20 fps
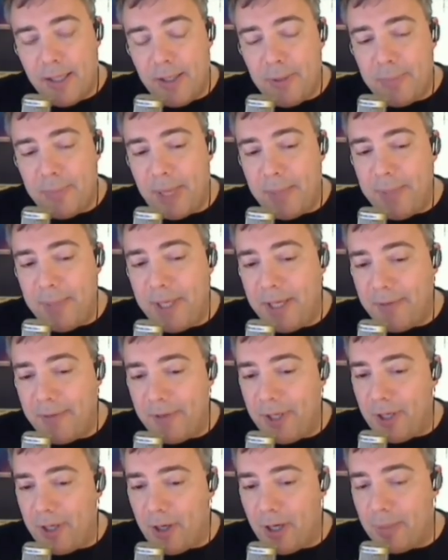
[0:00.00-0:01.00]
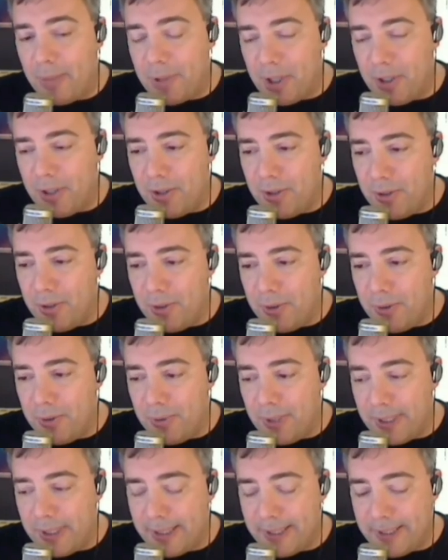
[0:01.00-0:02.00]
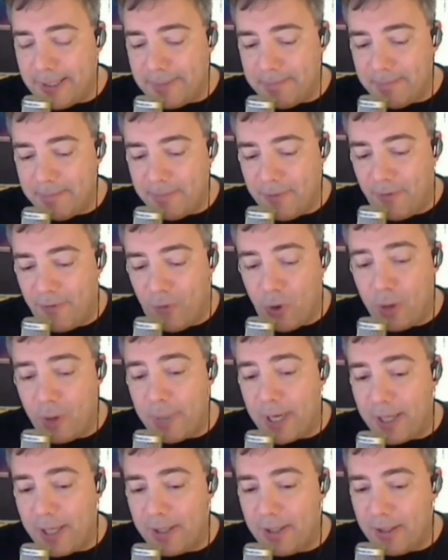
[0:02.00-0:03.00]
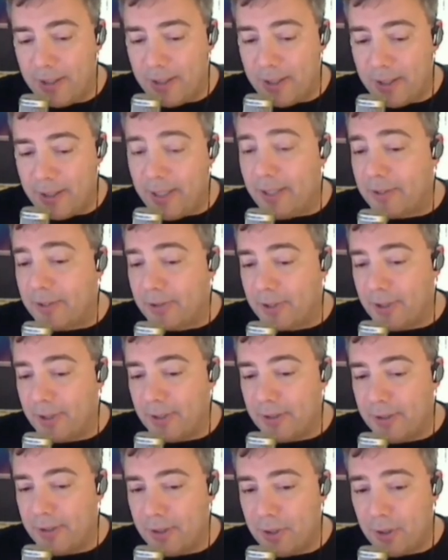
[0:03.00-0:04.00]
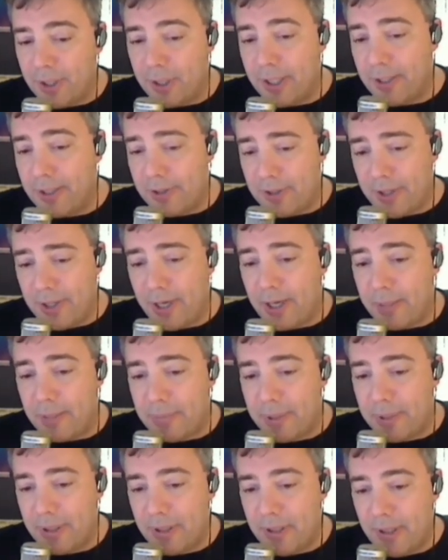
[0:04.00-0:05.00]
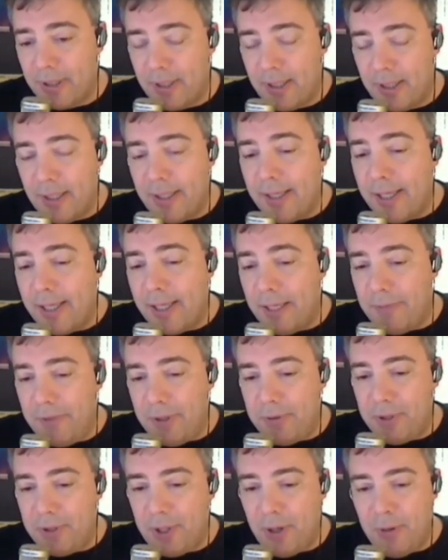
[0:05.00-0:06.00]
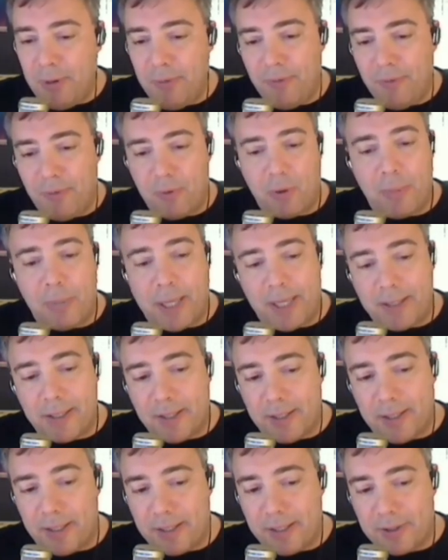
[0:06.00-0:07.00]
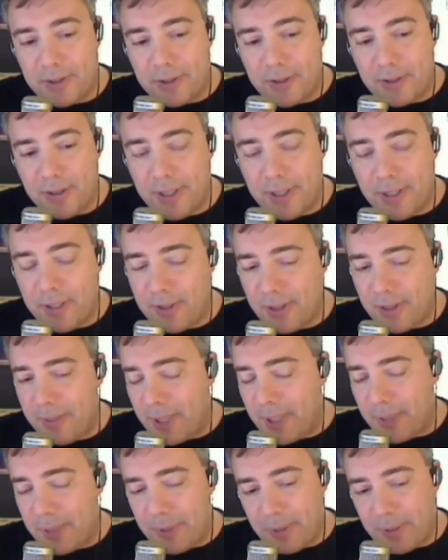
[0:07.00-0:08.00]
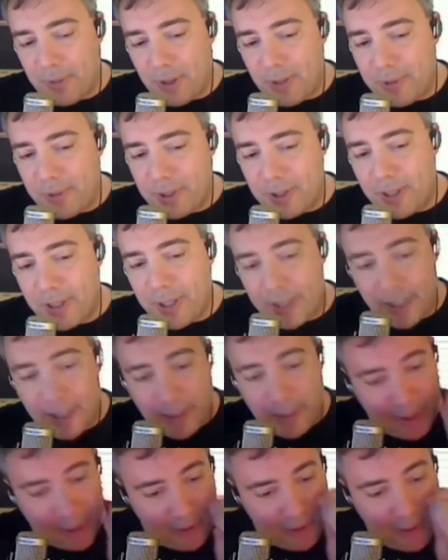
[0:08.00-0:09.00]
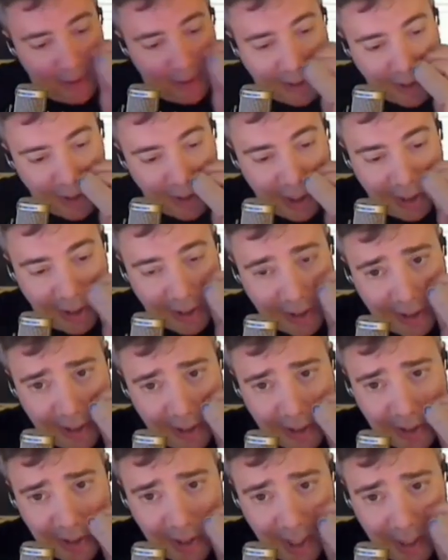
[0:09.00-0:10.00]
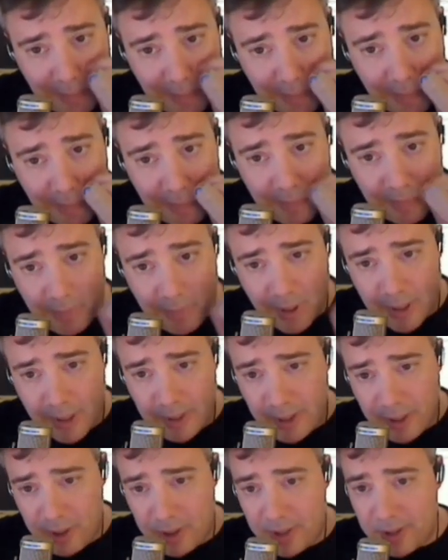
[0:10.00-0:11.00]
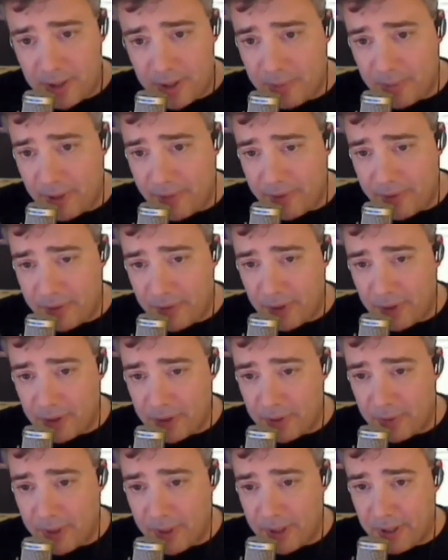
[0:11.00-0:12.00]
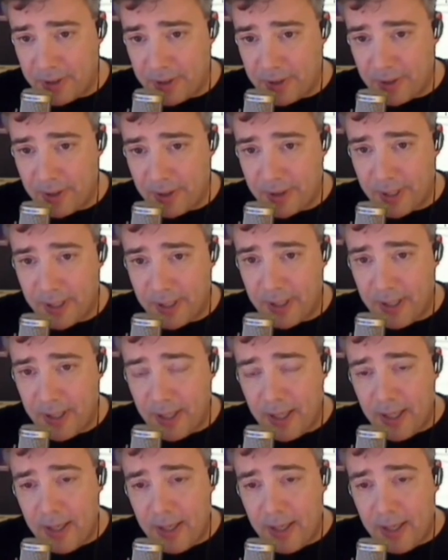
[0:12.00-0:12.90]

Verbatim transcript: you may be given the option to um, format the disk during setup. If you don't format the disk, and this, and by the way, we're always talking about installing to the same partition as the previous version of Windows. Okay,